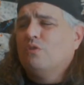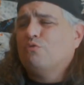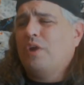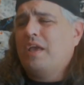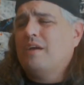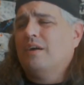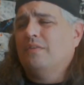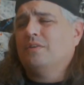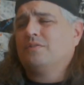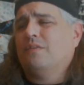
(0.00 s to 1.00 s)
rant on
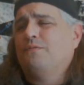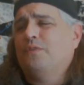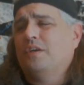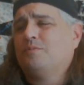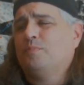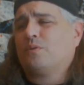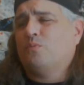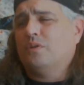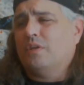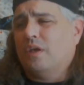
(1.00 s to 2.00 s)
this on Facebook
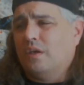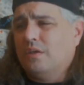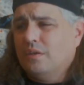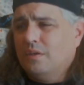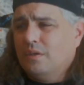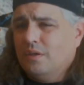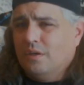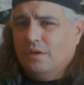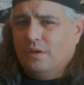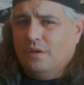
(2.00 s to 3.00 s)
one day,
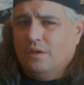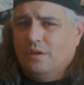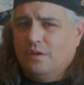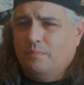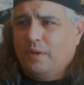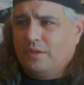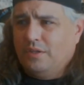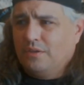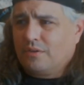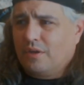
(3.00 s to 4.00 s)
about a
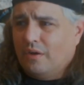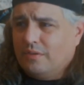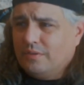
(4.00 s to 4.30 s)
year ago.